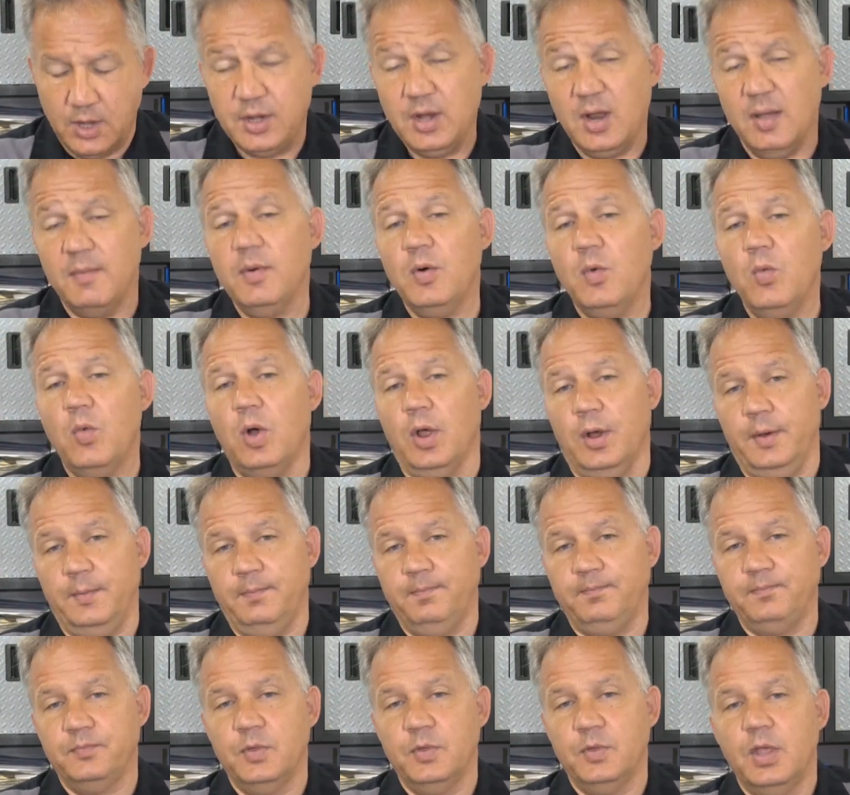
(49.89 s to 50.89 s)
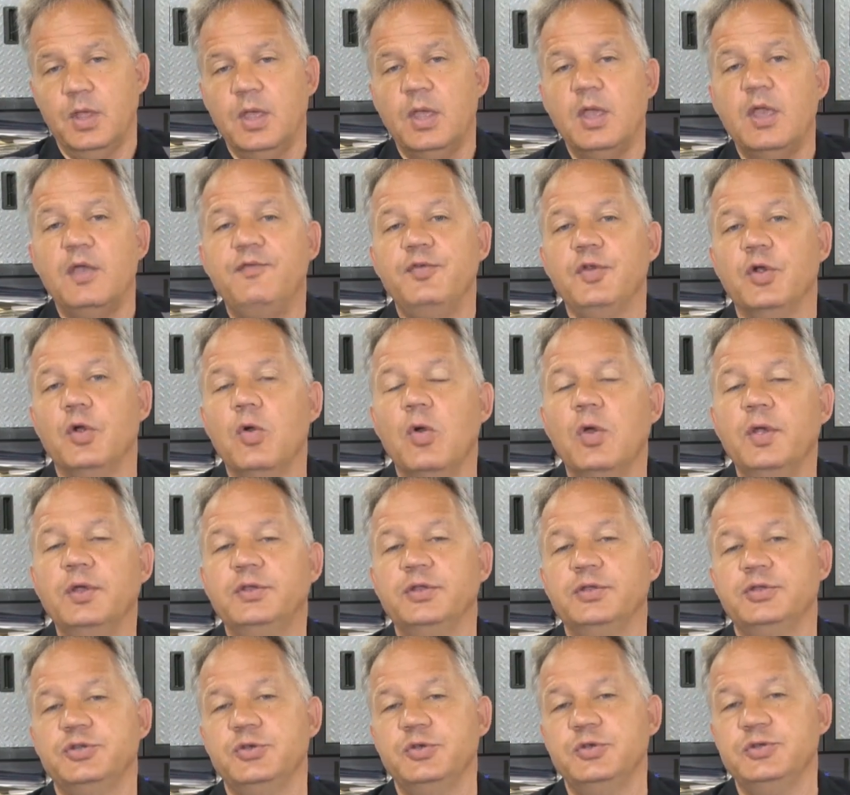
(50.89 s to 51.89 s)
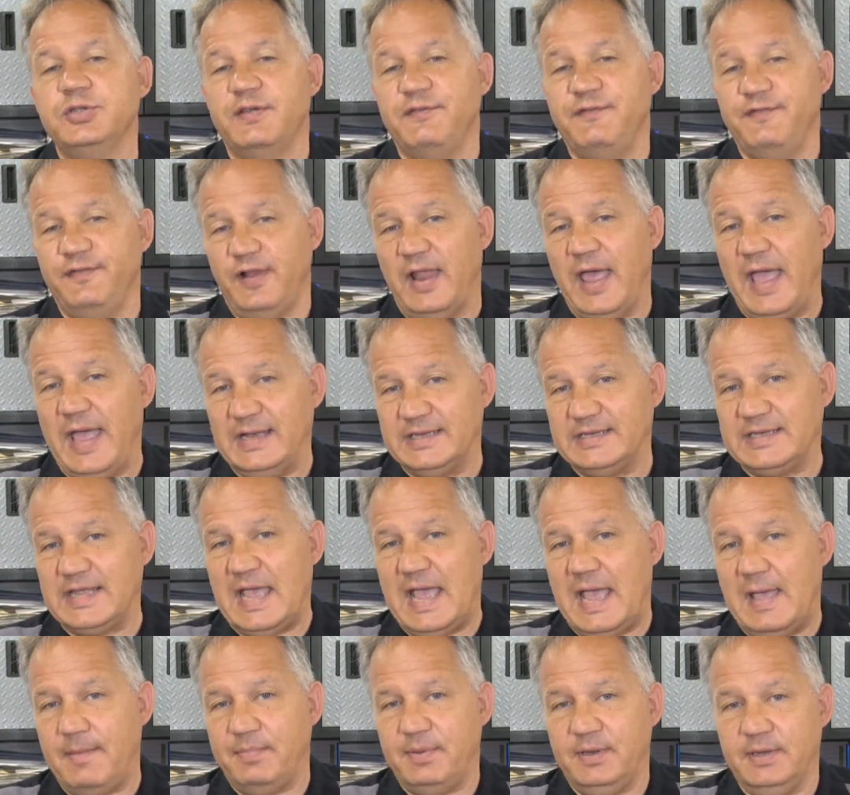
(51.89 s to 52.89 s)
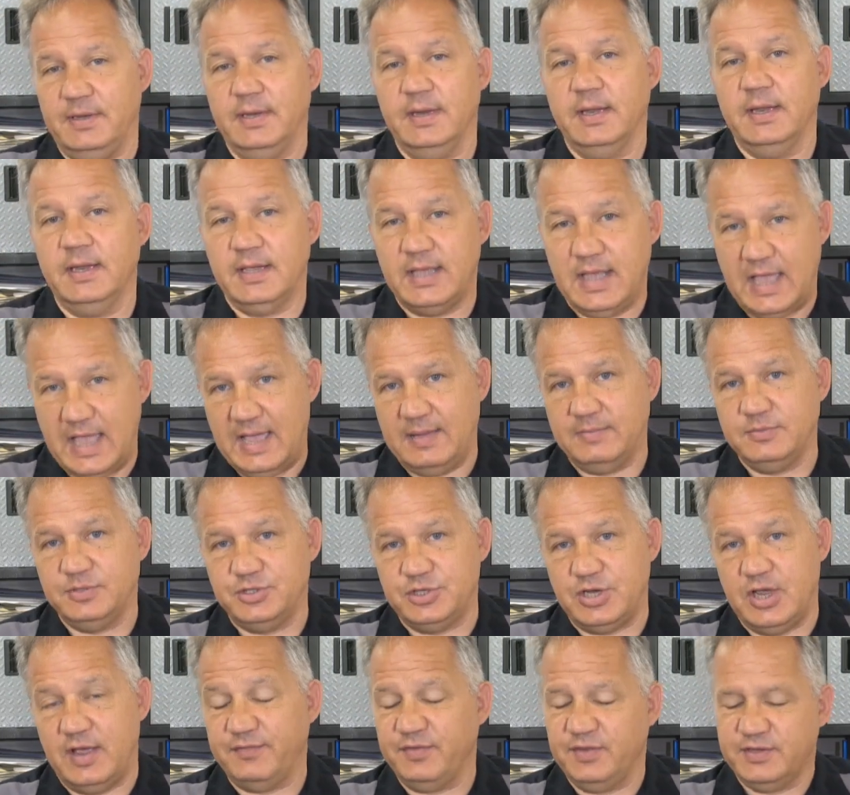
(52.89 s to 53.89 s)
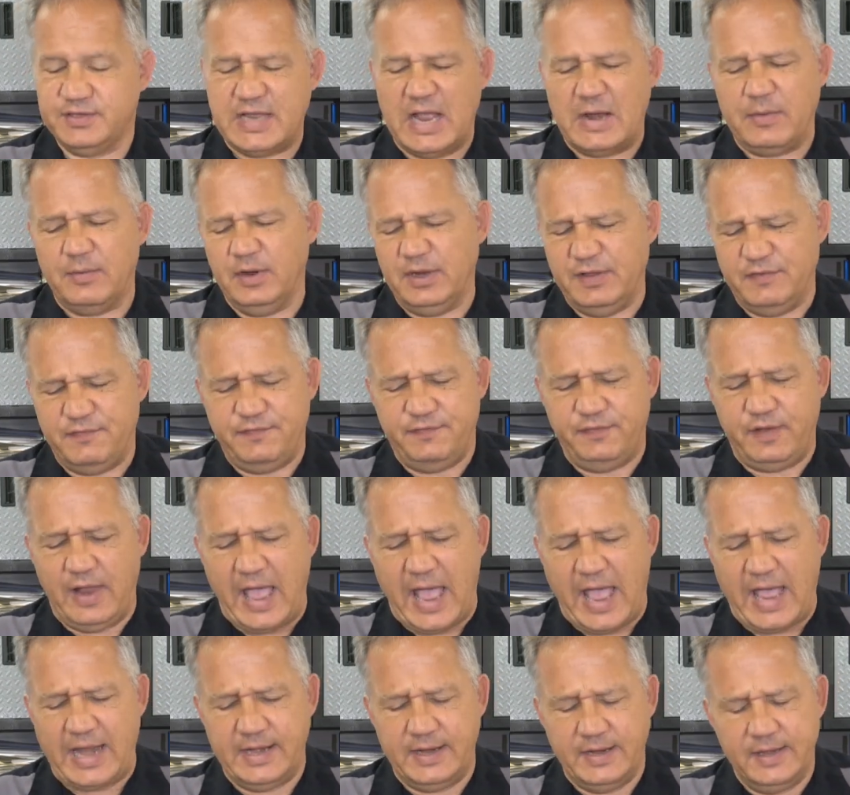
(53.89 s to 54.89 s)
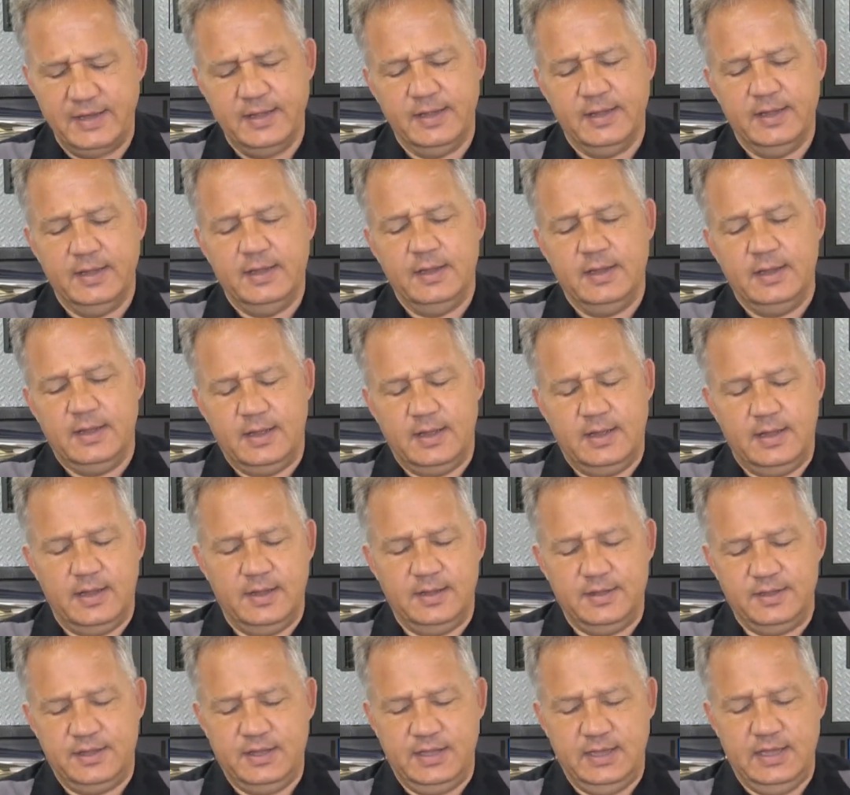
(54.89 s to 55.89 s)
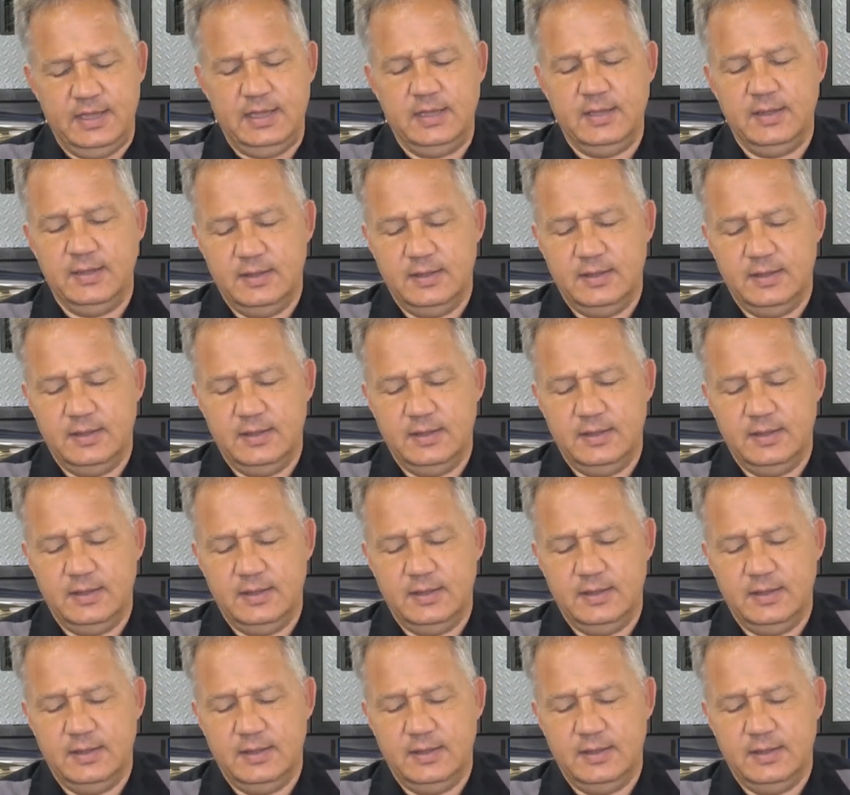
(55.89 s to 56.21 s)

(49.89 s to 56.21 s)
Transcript: Number one, if you're going to choose a flat tappet camshaft, it's not really flat. Uh, the